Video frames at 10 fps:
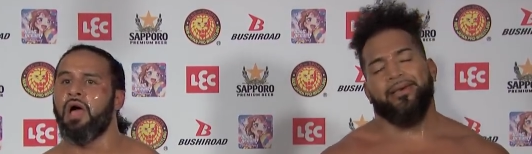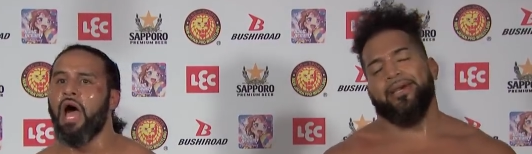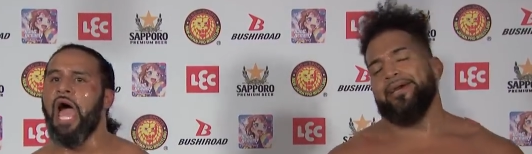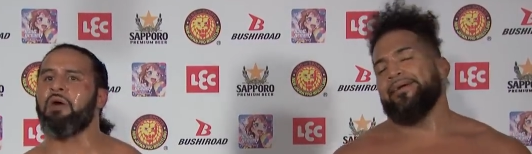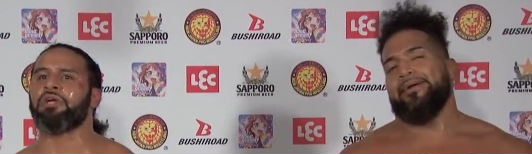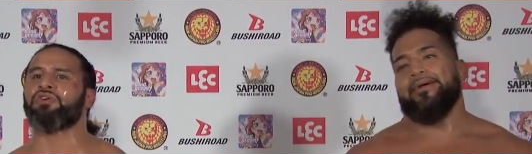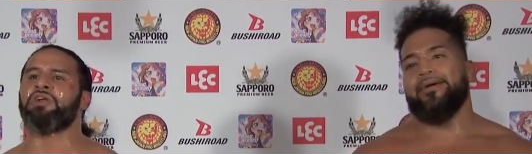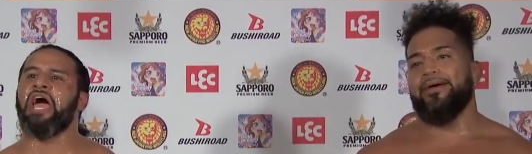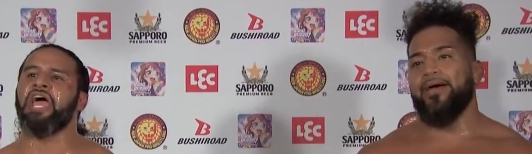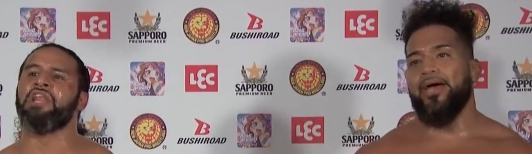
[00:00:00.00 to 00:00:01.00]
Speaker 1: Hey, we're
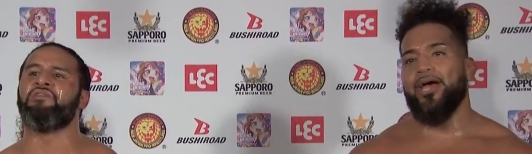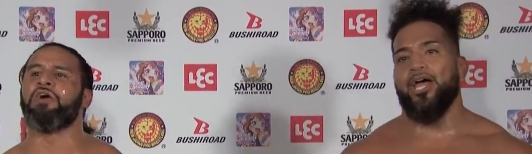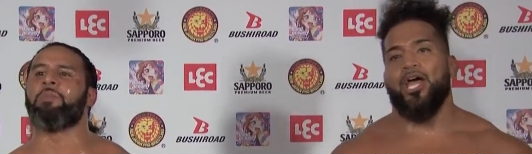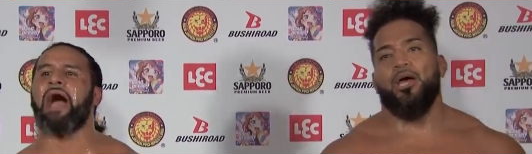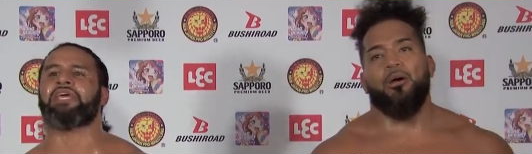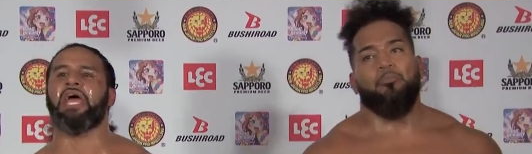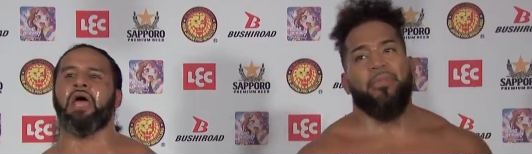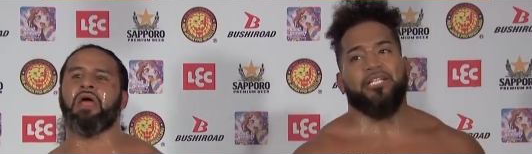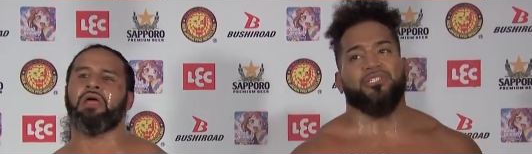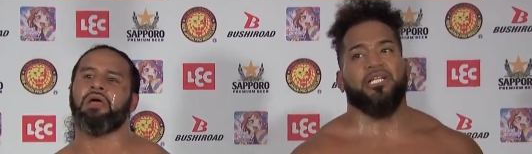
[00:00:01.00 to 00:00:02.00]
doing an interview back here.
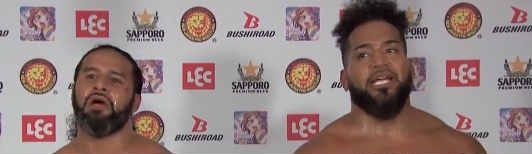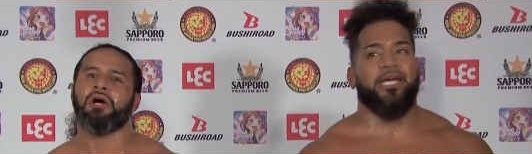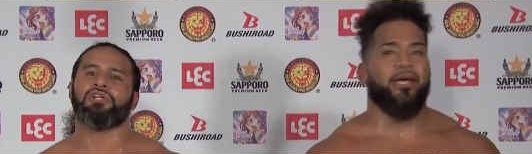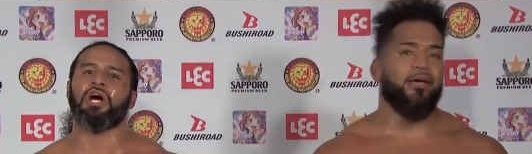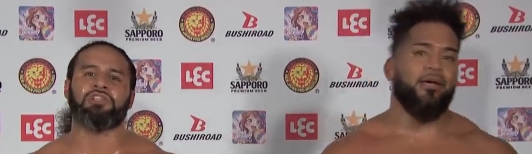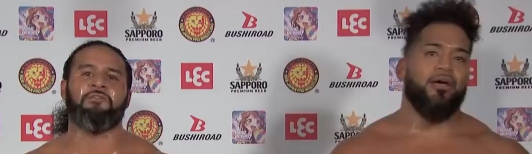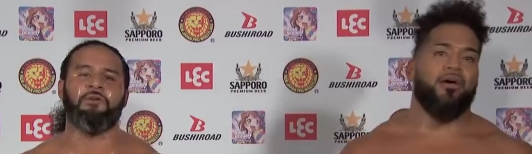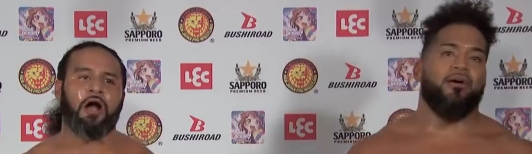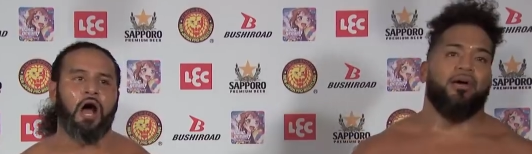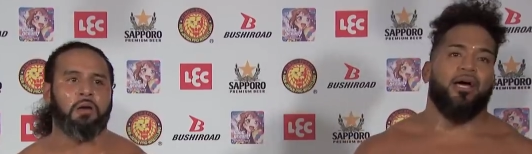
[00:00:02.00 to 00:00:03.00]
Major League. Shut the
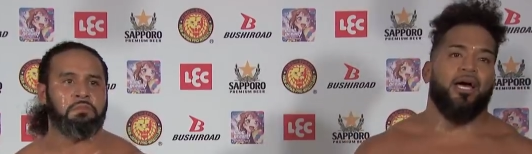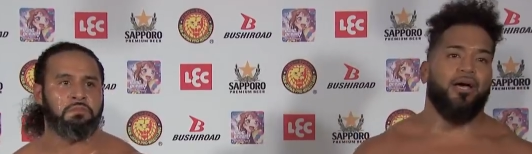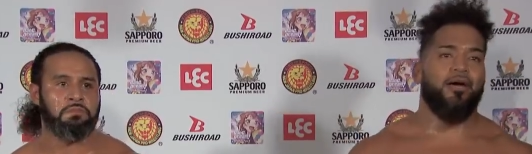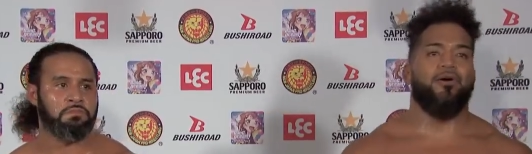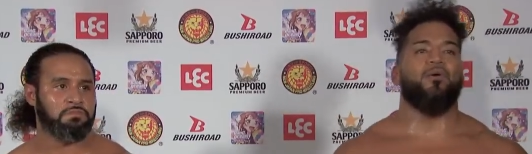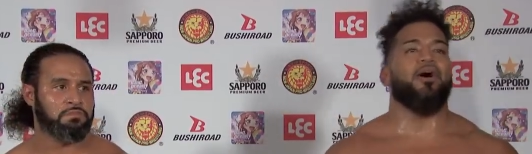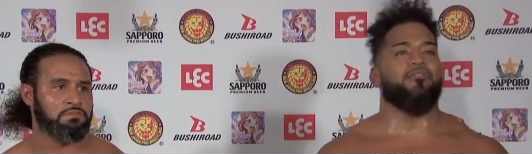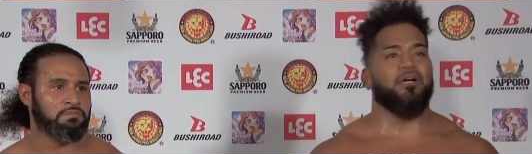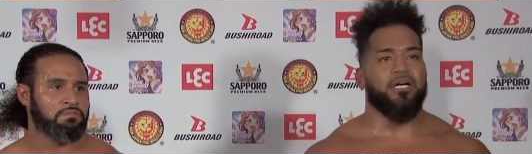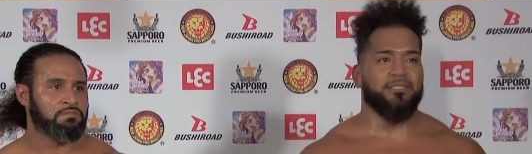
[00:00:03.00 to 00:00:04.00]
fuck up.
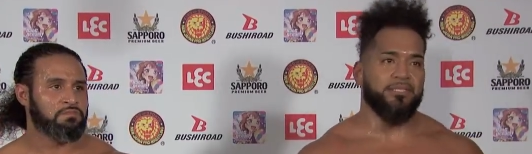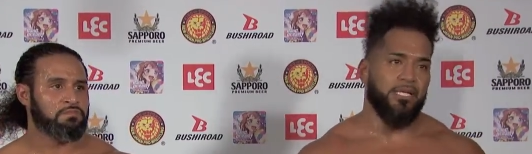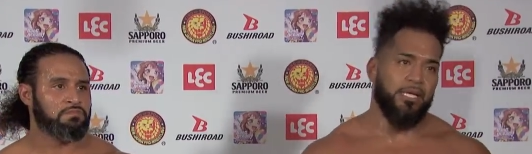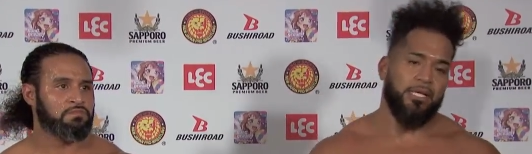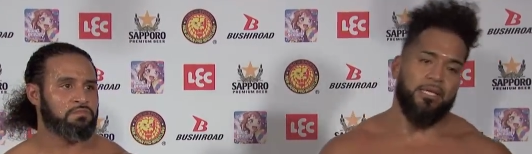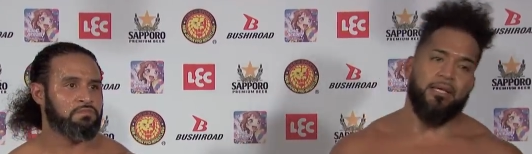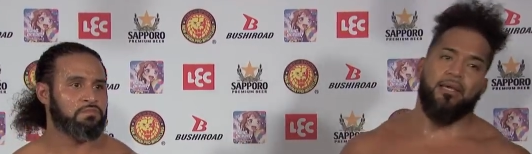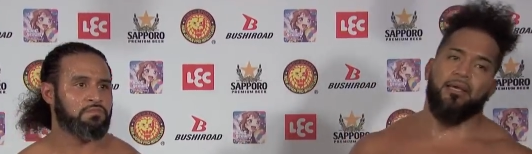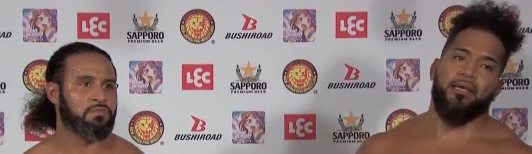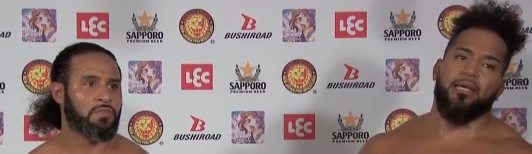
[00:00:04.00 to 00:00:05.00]
Whoever else.
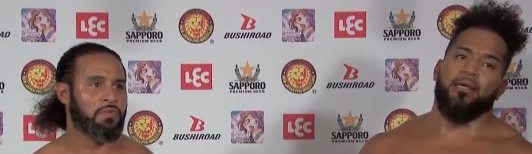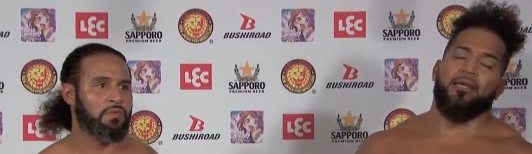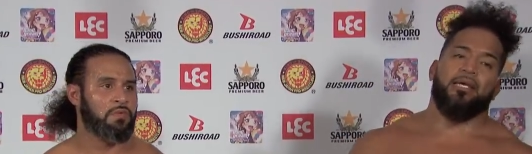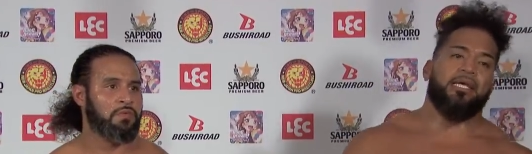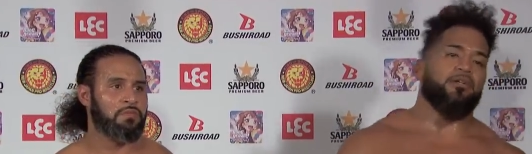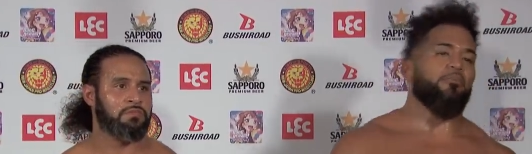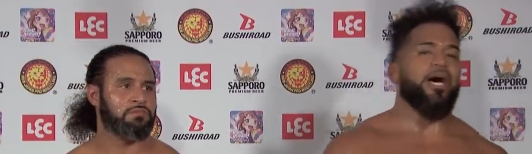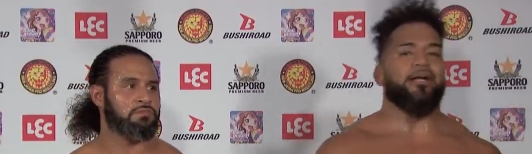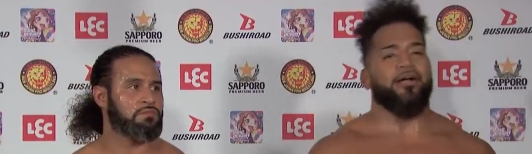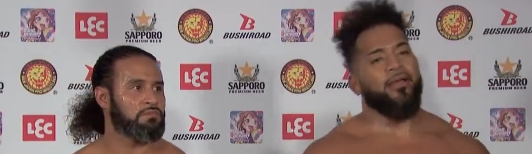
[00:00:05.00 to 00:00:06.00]
No
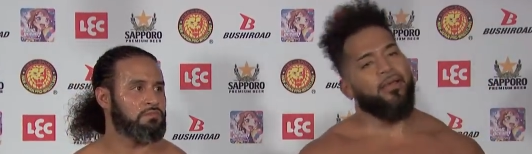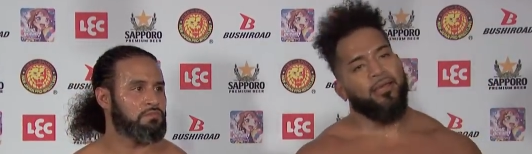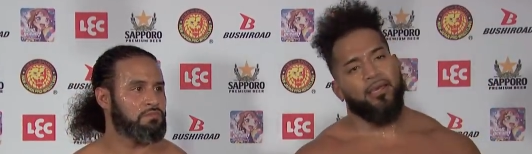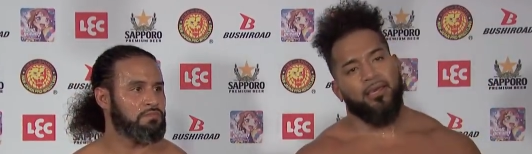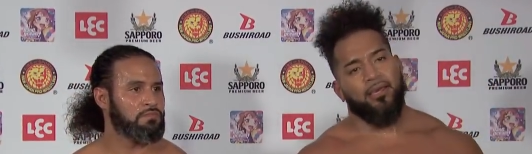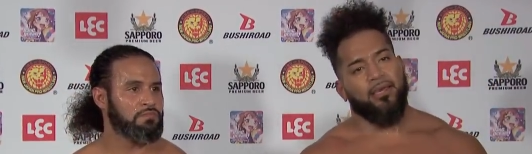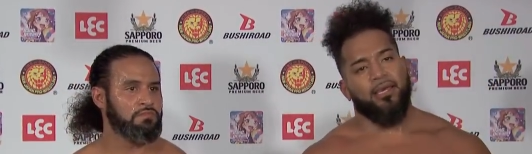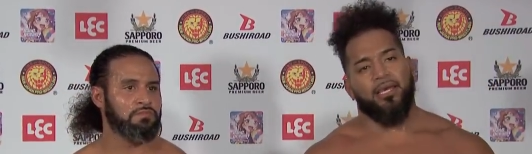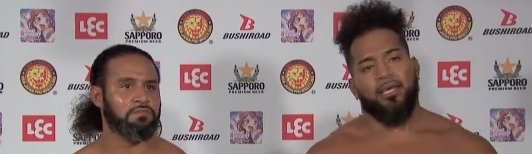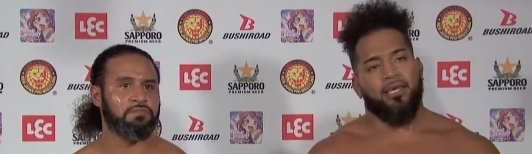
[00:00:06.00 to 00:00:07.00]
matter.
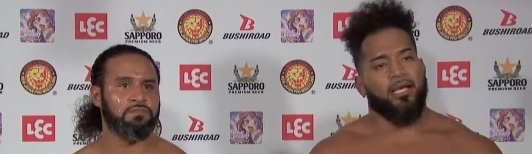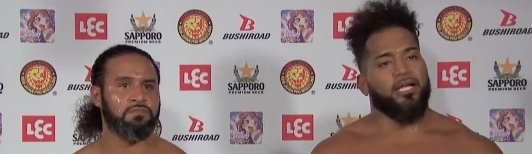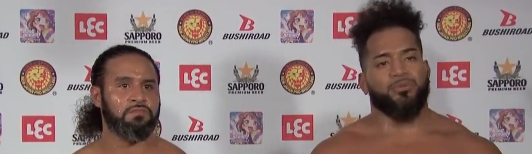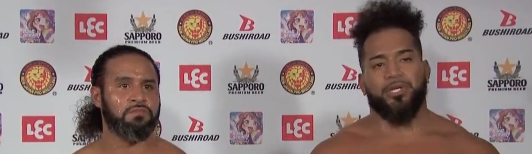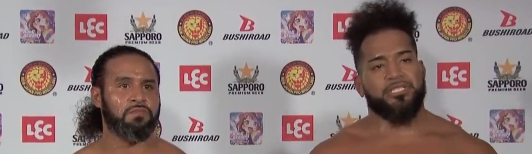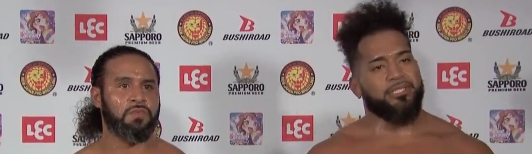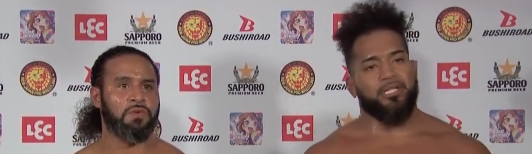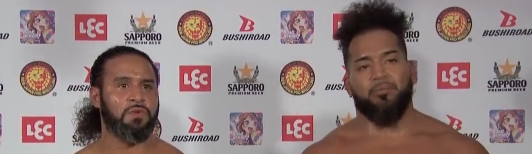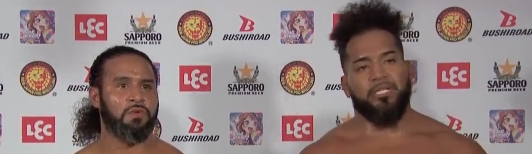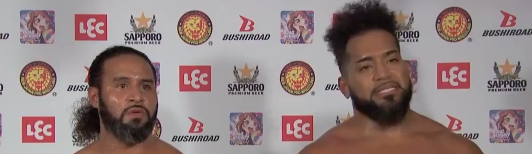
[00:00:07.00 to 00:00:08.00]
Because we're still
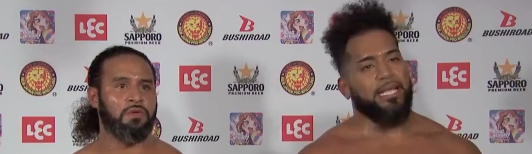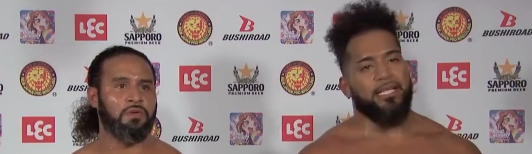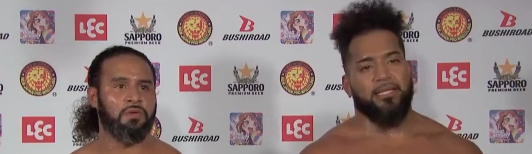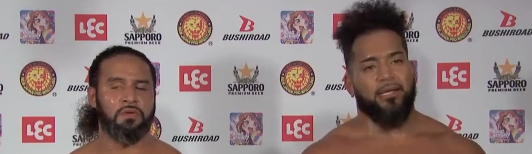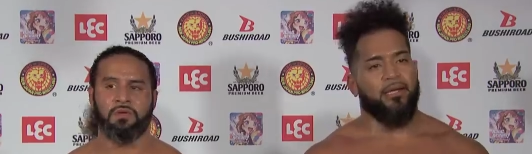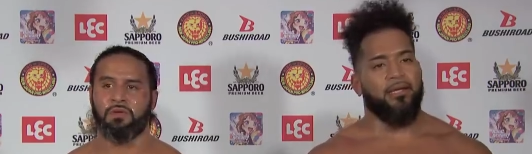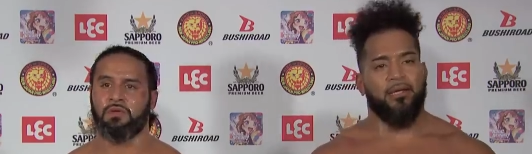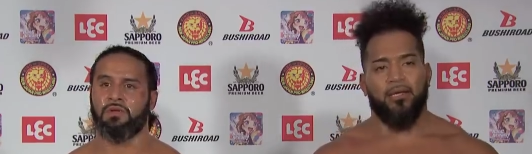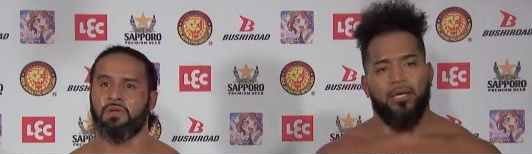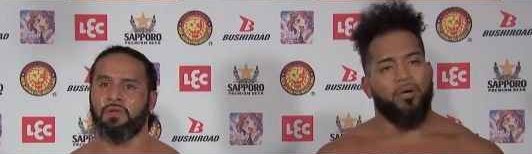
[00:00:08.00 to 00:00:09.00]
going to be standing there
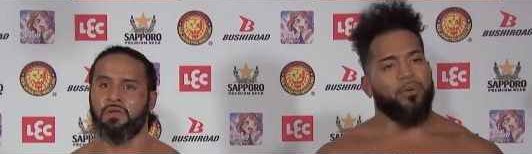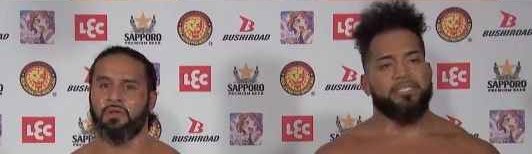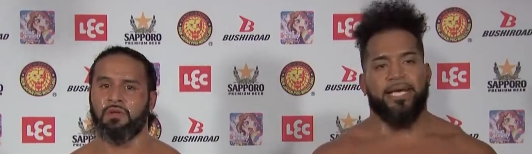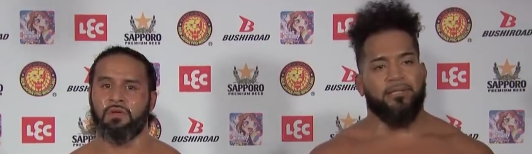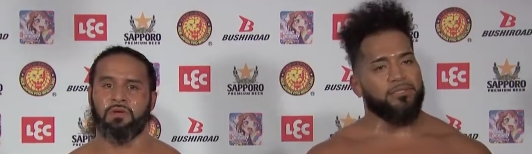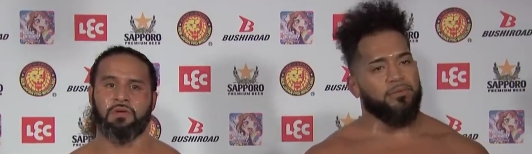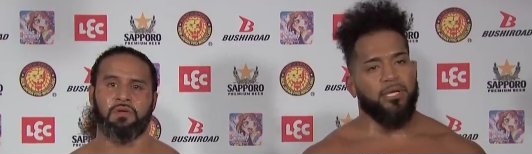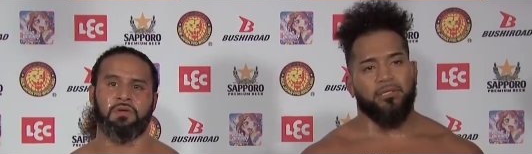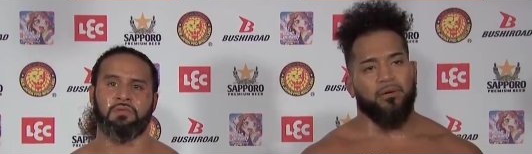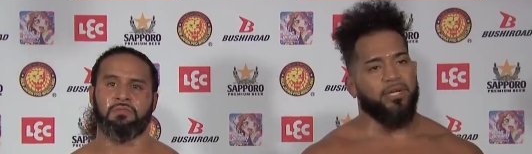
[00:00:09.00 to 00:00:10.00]
with titles
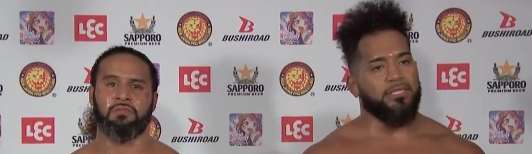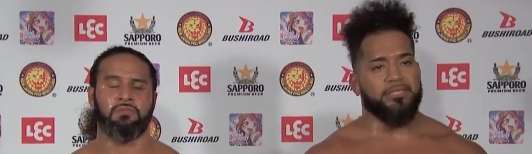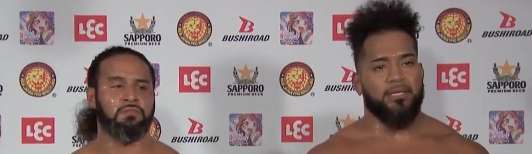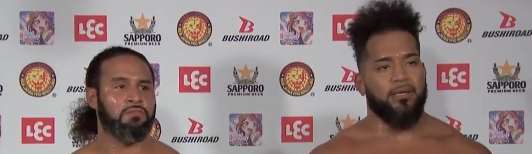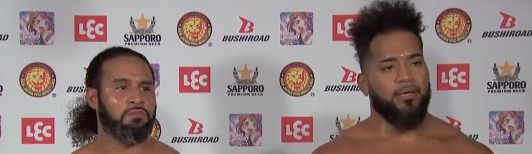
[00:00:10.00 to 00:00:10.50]
around our waist.